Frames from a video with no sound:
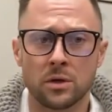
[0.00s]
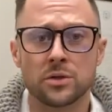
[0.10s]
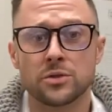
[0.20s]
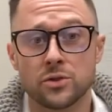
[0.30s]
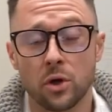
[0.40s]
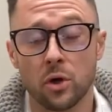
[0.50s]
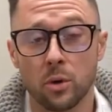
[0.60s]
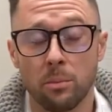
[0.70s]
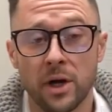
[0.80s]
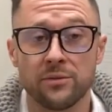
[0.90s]
So
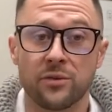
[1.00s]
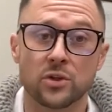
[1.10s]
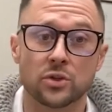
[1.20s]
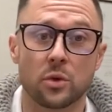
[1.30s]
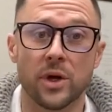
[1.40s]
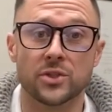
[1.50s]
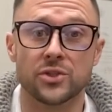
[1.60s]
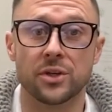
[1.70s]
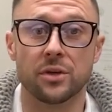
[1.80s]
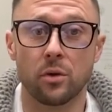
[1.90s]
my first
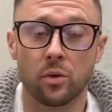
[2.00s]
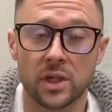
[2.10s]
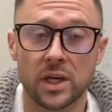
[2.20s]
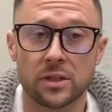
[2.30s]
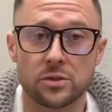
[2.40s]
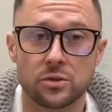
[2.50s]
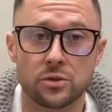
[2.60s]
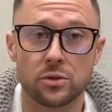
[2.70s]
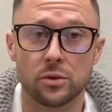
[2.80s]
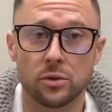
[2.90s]
question relates
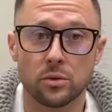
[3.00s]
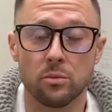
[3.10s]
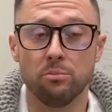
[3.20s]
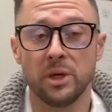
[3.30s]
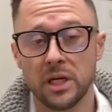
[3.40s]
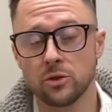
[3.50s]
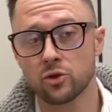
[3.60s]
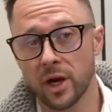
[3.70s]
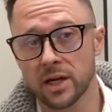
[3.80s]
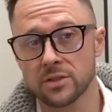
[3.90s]
to me
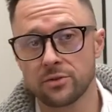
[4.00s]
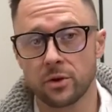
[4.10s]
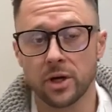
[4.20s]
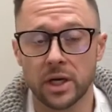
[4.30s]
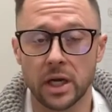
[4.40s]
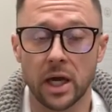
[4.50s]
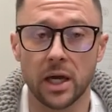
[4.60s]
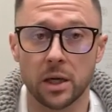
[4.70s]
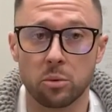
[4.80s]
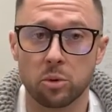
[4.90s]
transferring
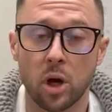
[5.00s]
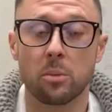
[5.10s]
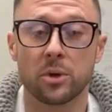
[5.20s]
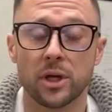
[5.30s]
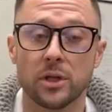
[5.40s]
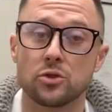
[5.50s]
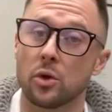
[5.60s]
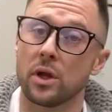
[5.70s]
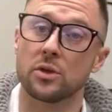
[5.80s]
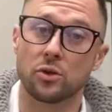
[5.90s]
a property to
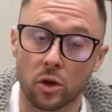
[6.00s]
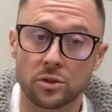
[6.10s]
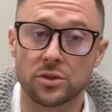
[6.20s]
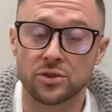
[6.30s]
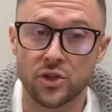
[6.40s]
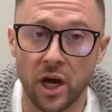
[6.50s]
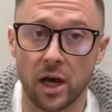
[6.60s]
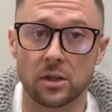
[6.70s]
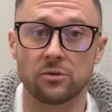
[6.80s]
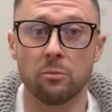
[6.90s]
an adult
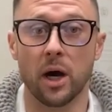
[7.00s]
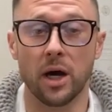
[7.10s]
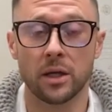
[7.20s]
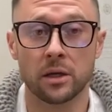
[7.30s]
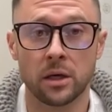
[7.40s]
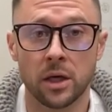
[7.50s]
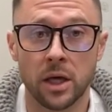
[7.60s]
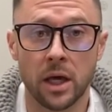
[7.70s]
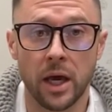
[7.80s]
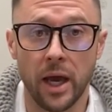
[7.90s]
child of mine
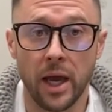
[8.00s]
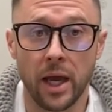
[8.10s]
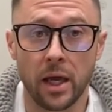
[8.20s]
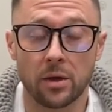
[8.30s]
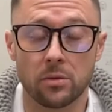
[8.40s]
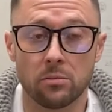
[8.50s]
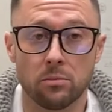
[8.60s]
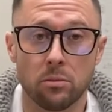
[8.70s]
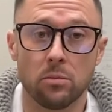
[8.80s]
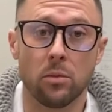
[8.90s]
and
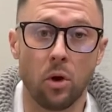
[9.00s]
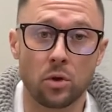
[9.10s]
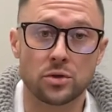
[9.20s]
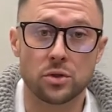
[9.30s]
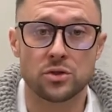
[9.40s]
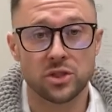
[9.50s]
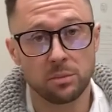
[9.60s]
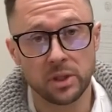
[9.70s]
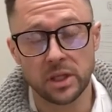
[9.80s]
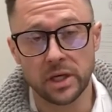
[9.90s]
also
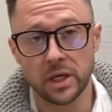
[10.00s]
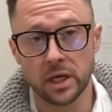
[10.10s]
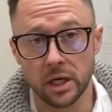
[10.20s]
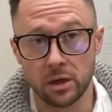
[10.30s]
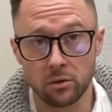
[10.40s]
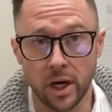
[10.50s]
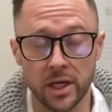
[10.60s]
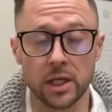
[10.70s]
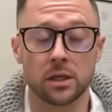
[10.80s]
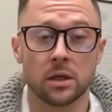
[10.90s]
stipulating in
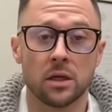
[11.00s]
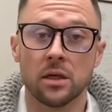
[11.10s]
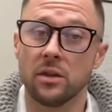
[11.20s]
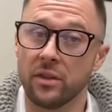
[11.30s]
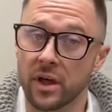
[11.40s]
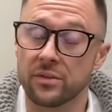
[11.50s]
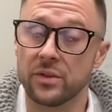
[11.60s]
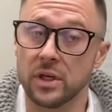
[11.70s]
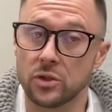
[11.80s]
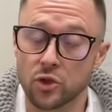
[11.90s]
writing that
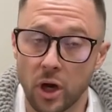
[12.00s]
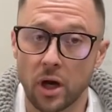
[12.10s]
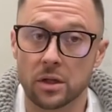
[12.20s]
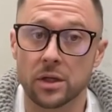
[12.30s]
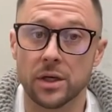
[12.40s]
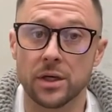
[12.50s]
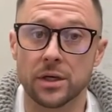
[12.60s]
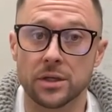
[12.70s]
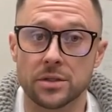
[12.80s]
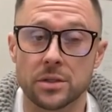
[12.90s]
the child
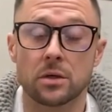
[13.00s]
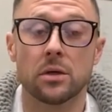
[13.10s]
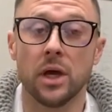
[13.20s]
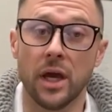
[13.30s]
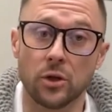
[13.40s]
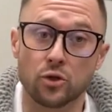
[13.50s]
is a